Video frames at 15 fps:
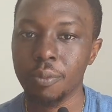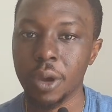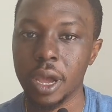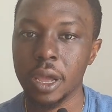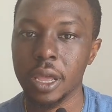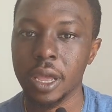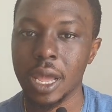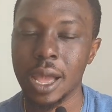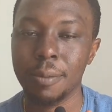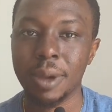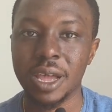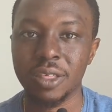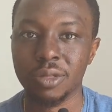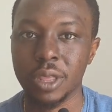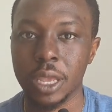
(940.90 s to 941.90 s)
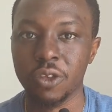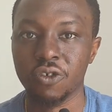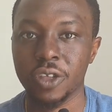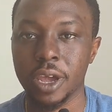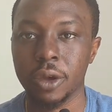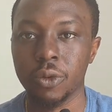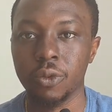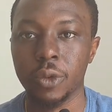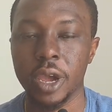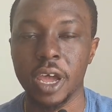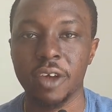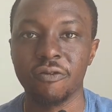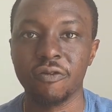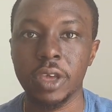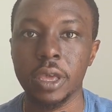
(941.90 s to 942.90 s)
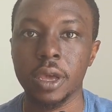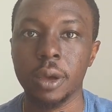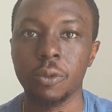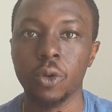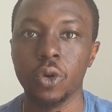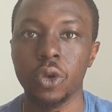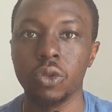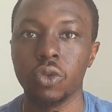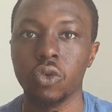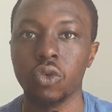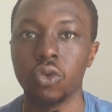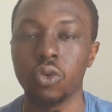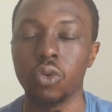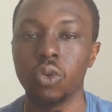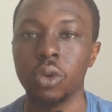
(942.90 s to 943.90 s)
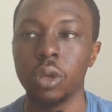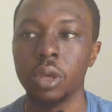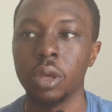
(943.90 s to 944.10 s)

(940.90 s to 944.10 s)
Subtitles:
But I'm at a stage now where I think I'm going to,